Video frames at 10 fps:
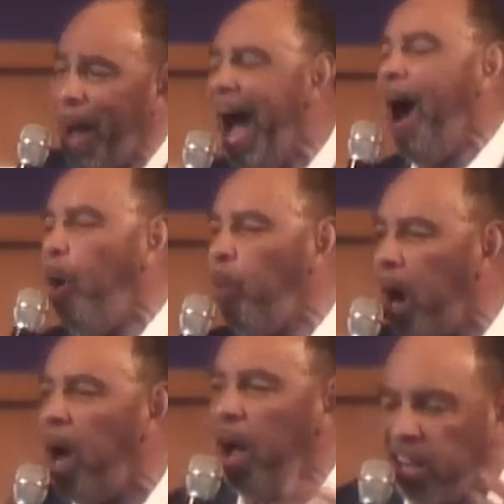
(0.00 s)

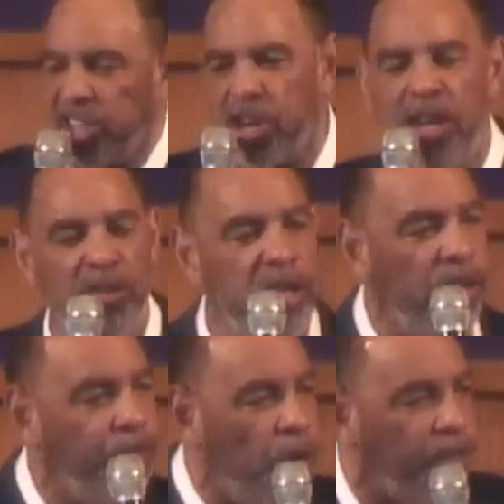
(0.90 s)
power are still
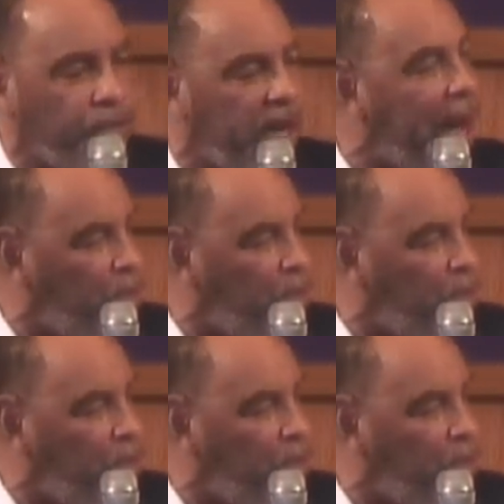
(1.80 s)
in the forefront.